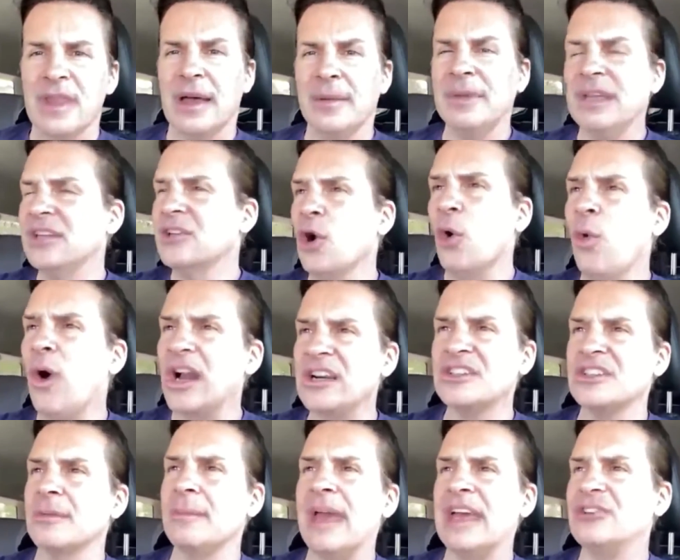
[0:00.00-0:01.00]
I mean, go
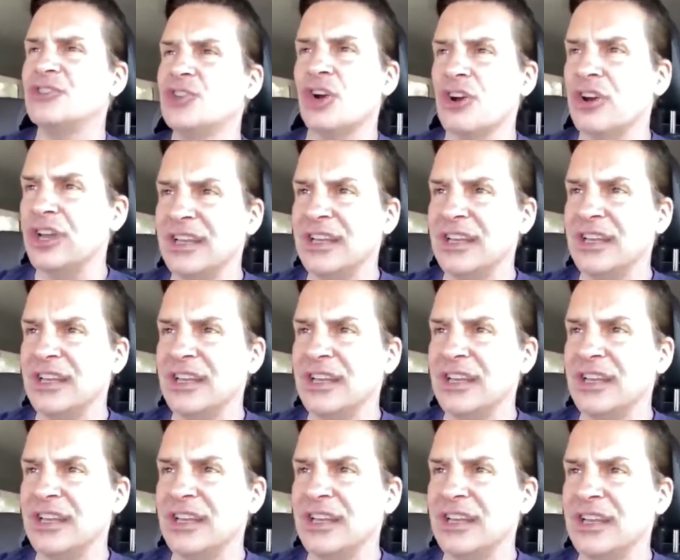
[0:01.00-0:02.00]
watch the Manchurian Candidate.